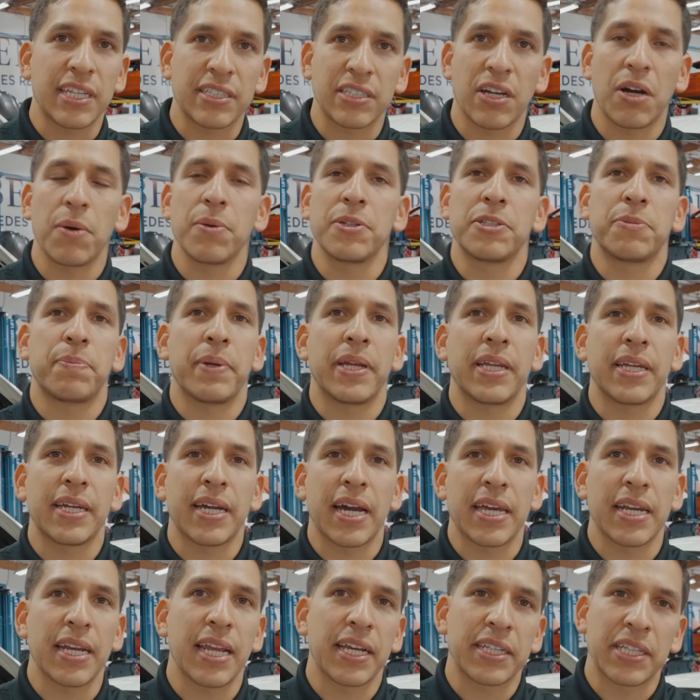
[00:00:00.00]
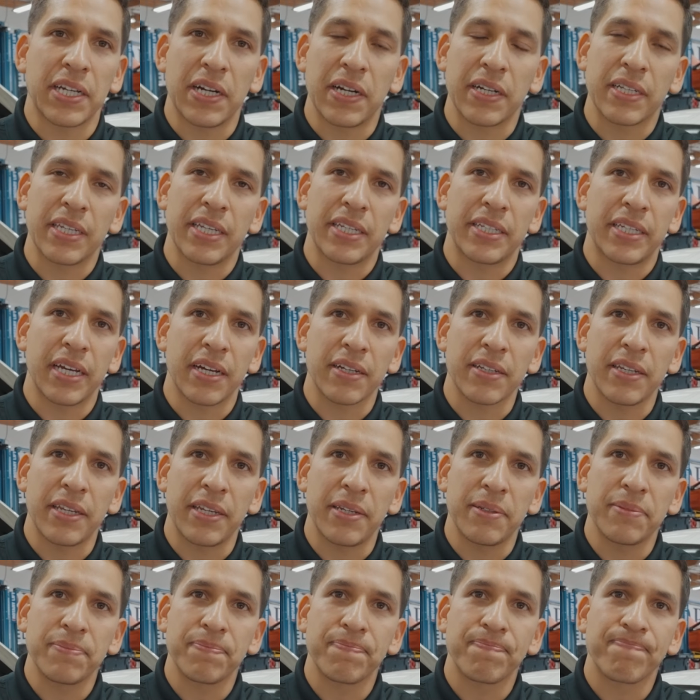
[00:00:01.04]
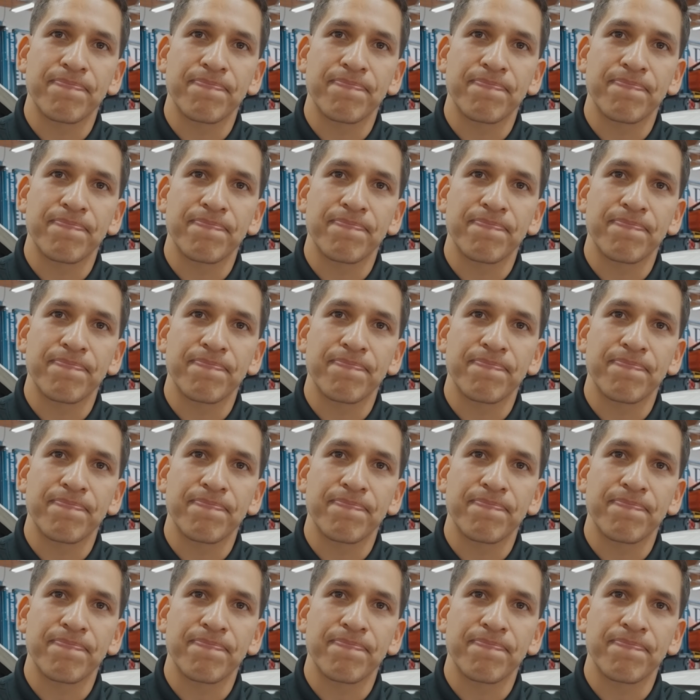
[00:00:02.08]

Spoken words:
has always been kind of like the ugly duckling.